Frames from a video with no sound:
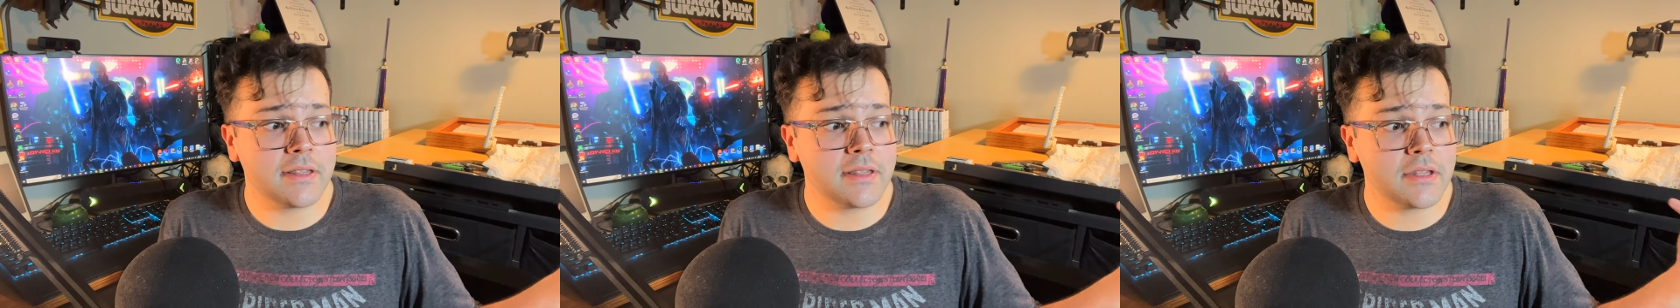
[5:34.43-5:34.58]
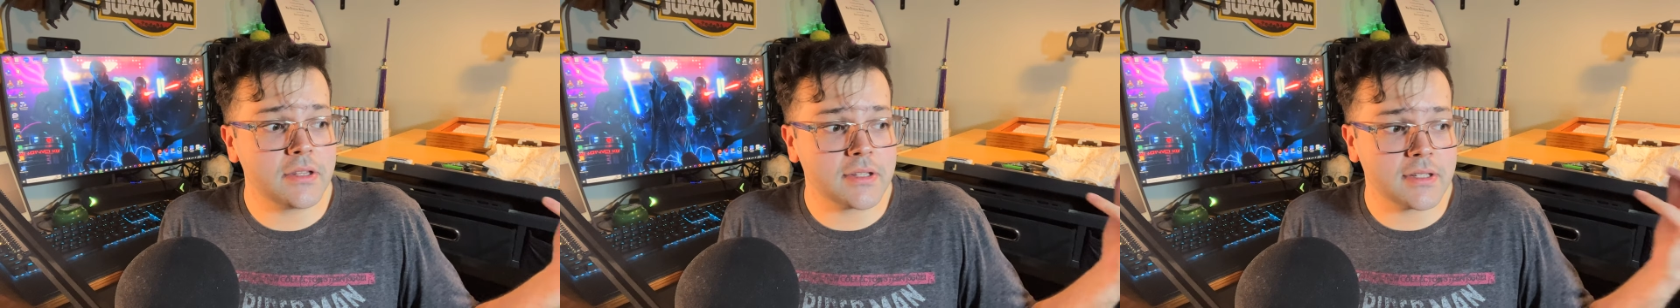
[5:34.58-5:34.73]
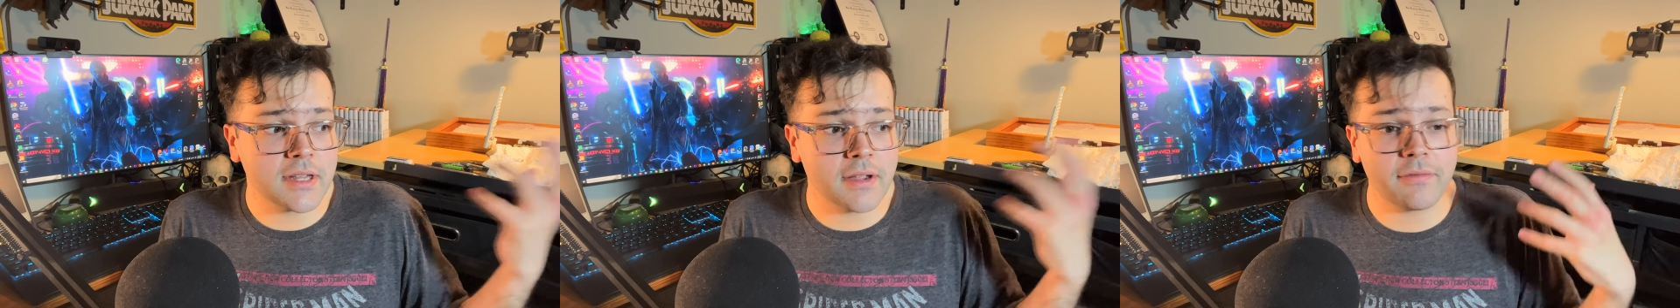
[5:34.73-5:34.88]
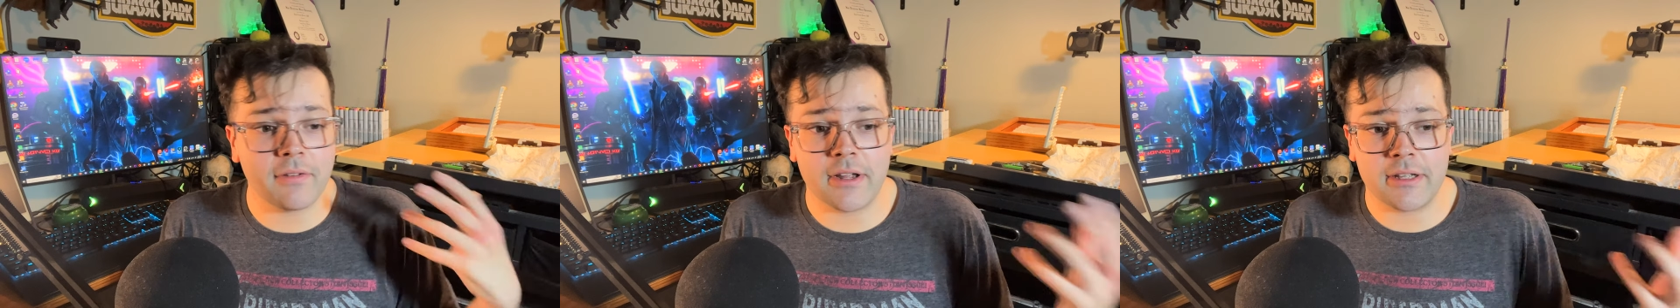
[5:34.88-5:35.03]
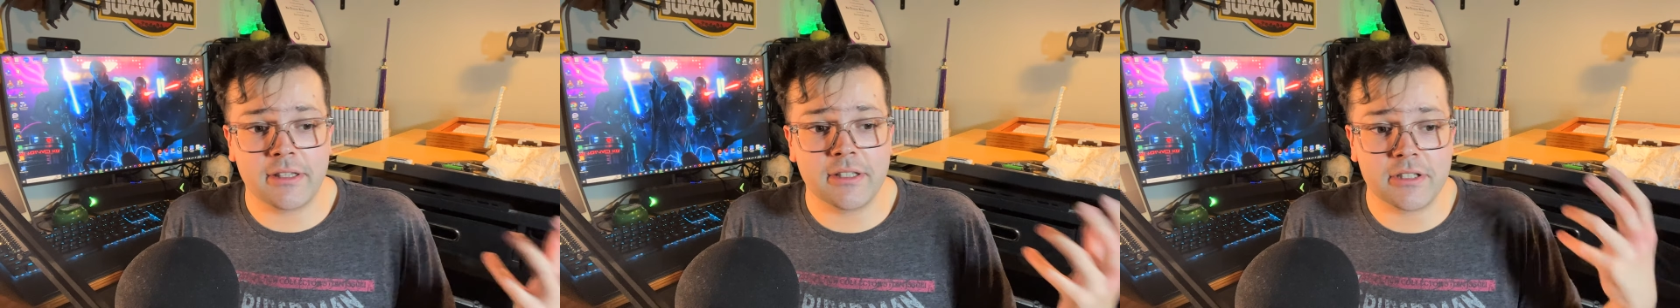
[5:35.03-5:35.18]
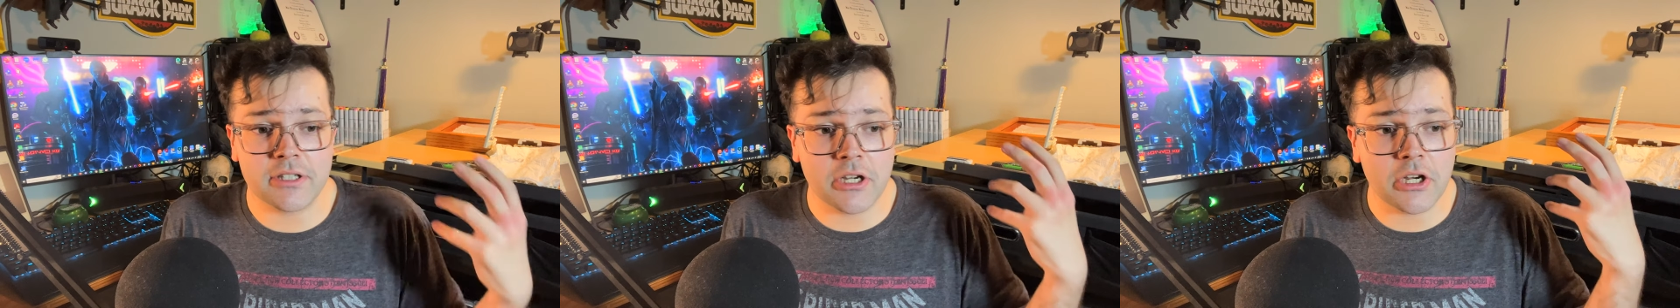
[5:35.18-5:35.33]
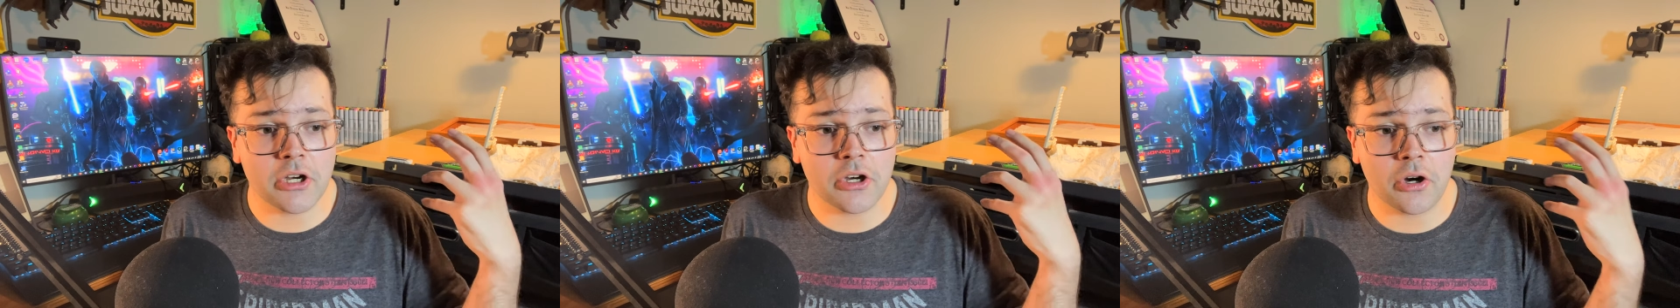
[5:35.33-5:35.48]
stuff like
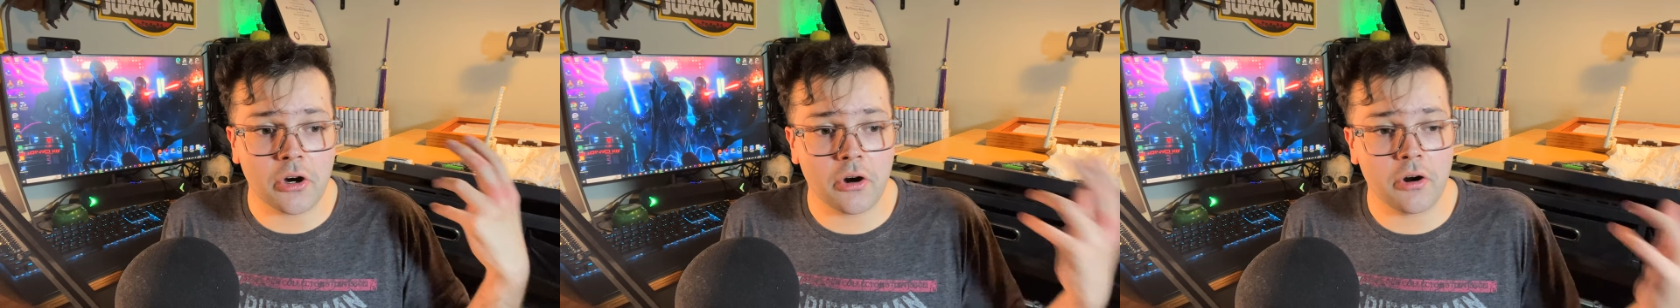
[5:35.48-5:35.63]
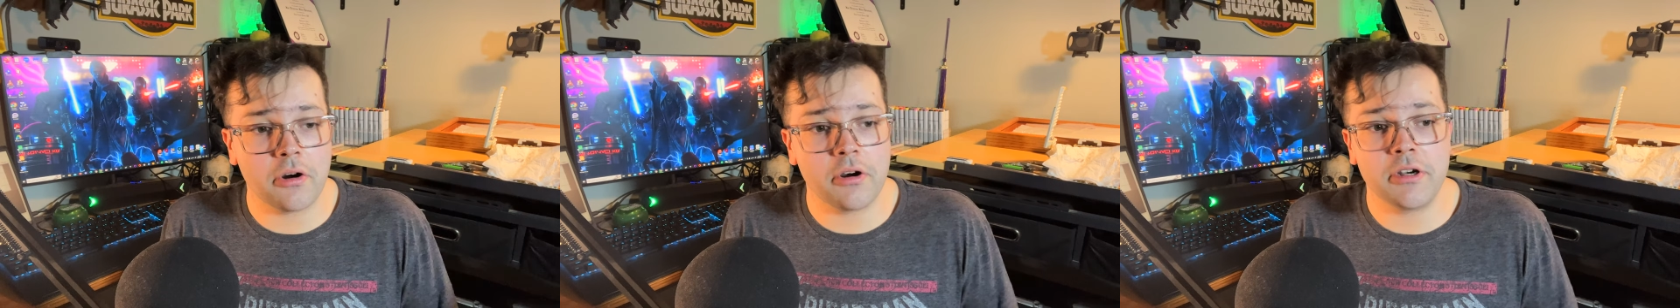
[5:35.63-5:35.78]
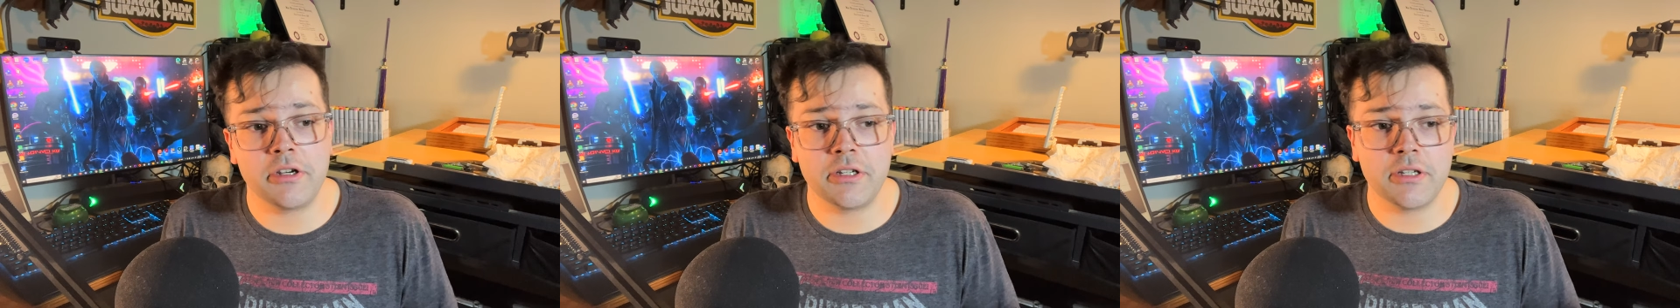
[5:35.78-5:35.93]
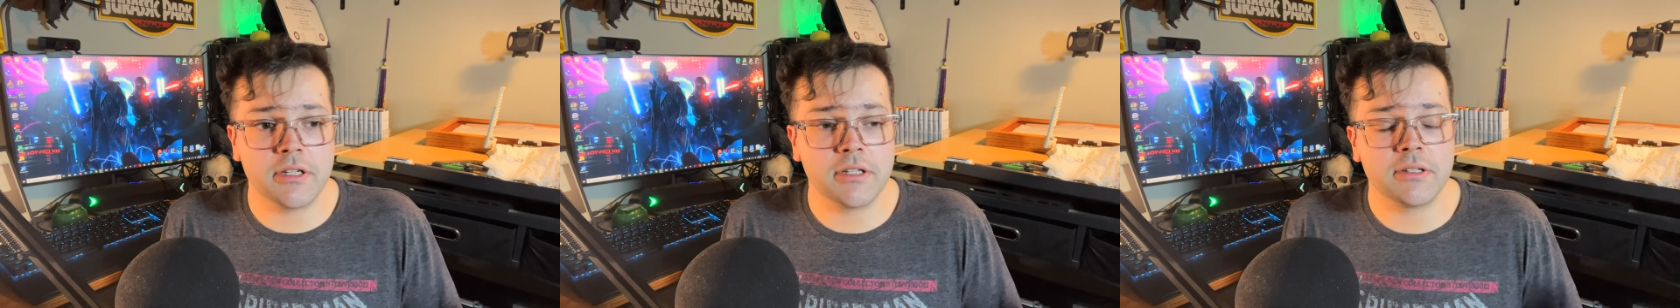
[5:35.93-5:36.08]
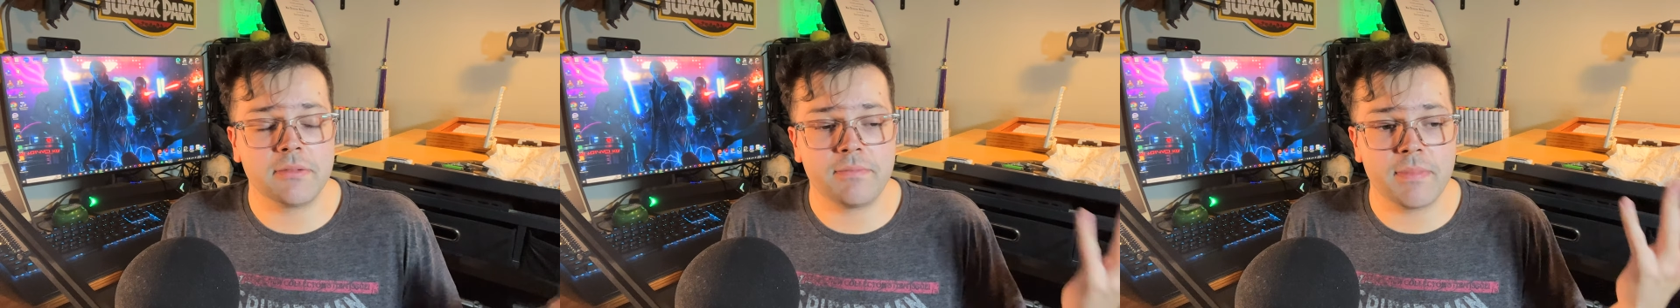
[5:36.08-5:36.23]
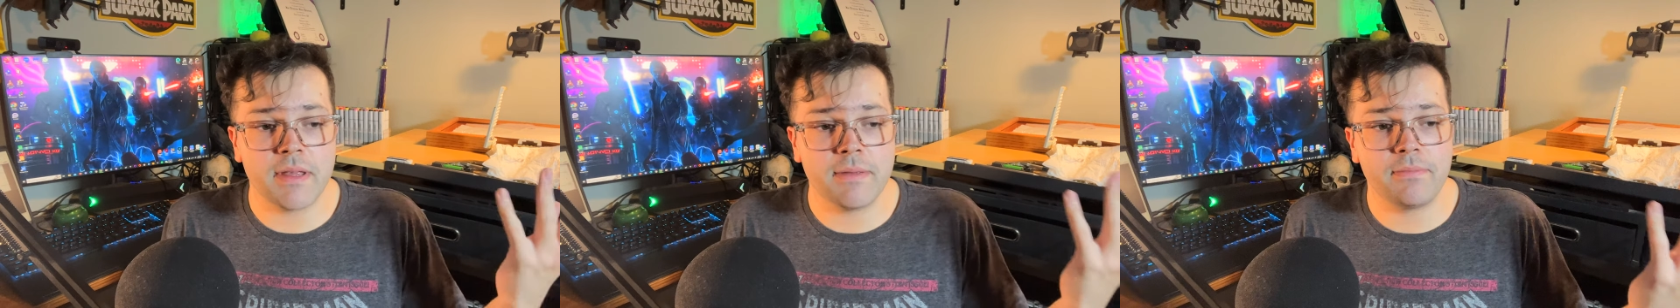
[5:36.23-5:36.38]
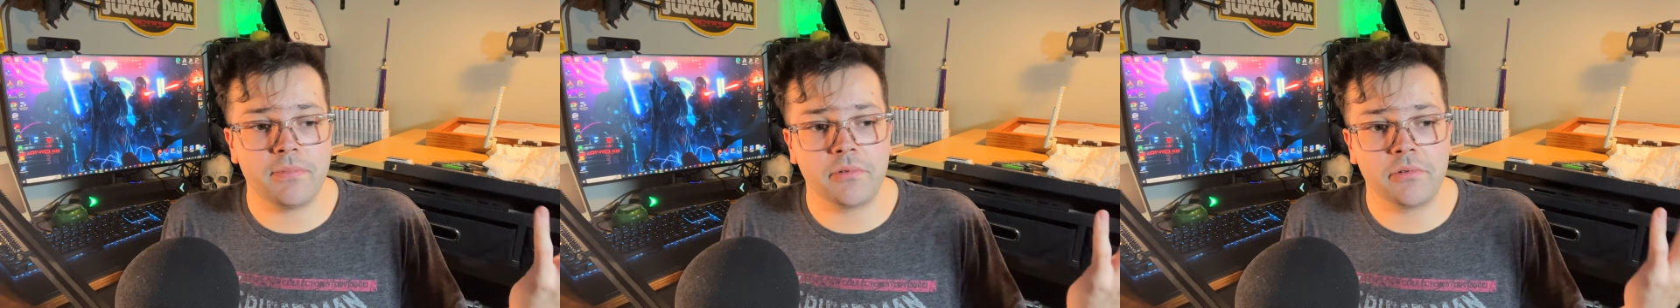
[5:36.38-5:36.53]
this encourages
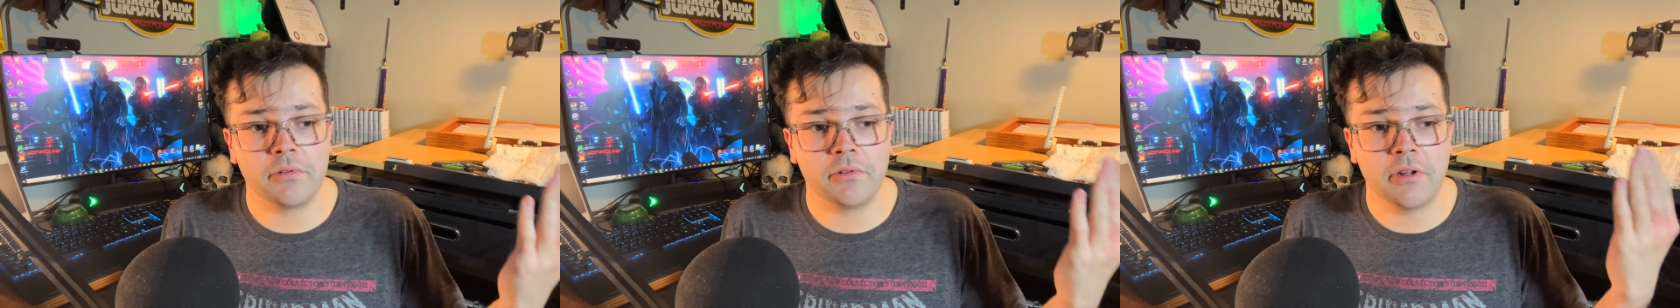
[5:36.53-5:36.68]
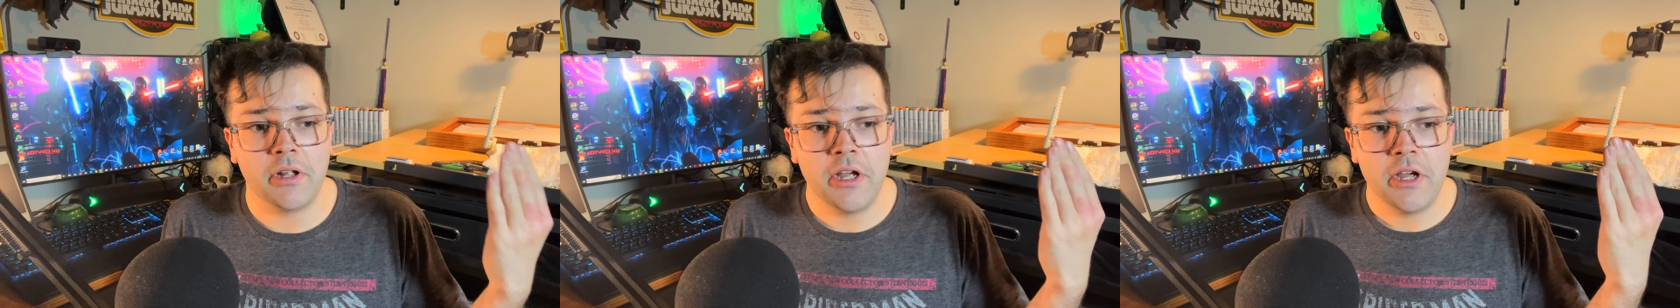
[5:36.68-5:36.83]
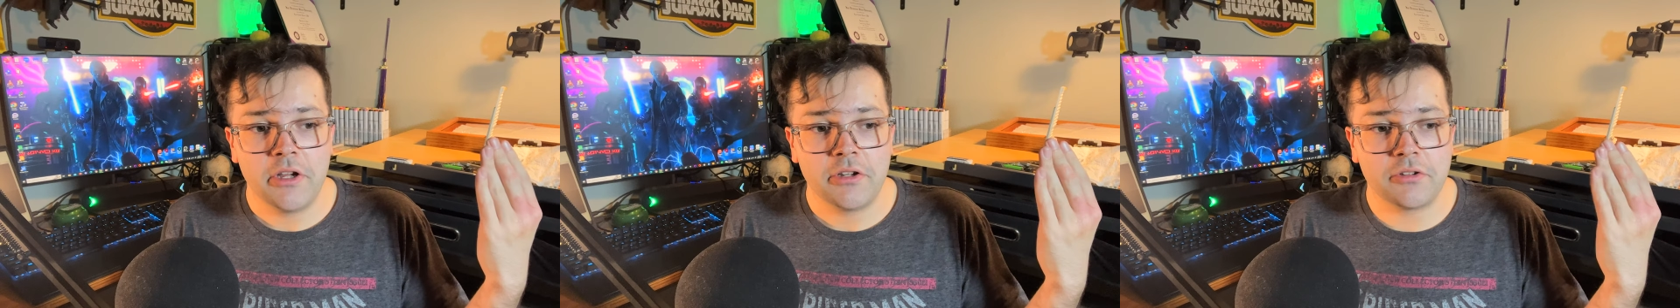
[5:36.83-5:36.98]
people